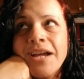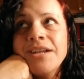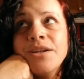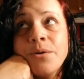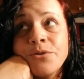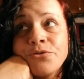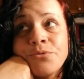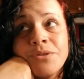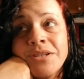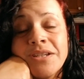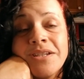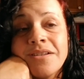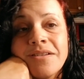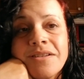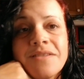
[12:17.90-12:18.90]
I know it's
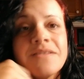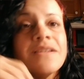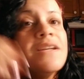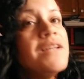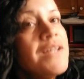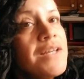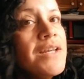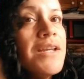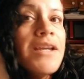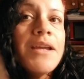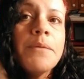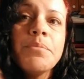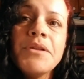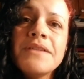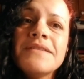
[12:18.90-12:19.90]
ridiculous.
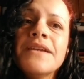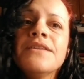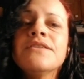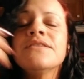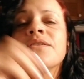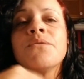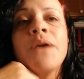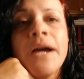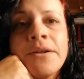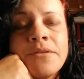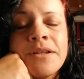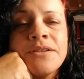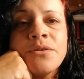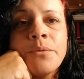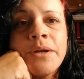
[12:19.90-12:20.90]
And plus, I just don't, I don't
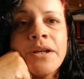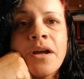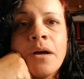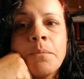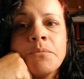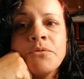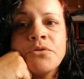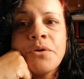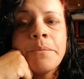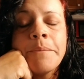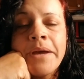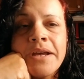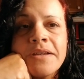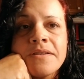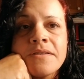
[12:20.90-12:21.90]
like to wake up to a
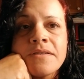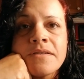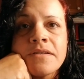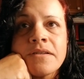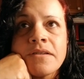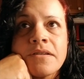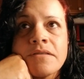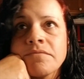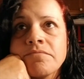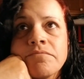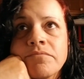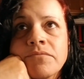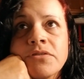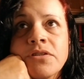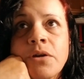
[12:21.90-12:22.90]
mess.
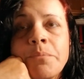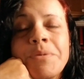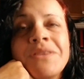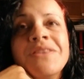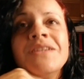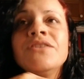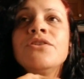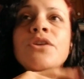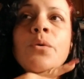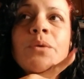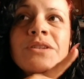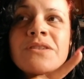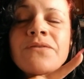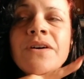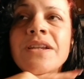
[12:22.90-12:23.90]
So, but then you know
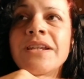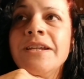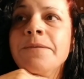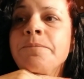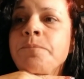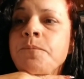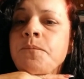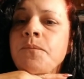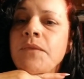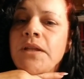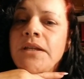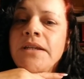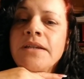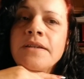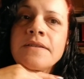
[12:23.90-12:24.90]
what's funny
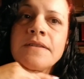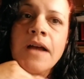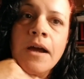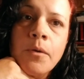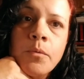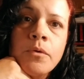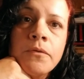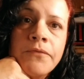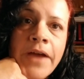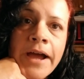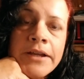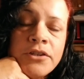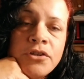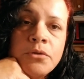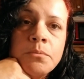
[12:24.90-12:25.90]
is I will
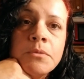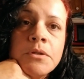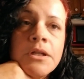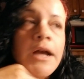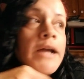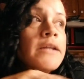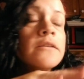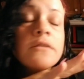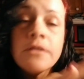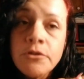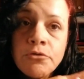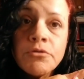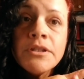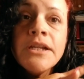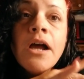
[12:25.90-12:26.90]
vacuum, I
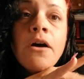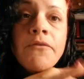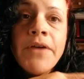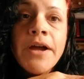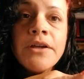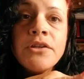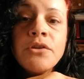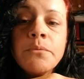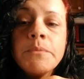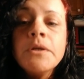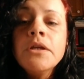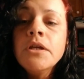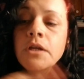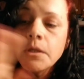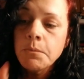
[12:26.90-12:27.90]
literally, I'll vacuum
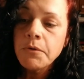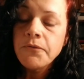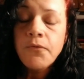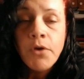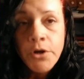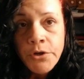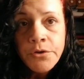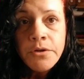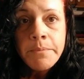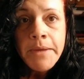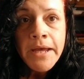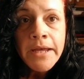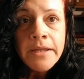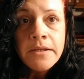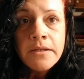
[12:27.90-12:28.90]
before I go to
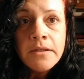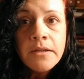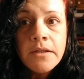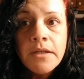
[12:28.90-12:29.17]
bed.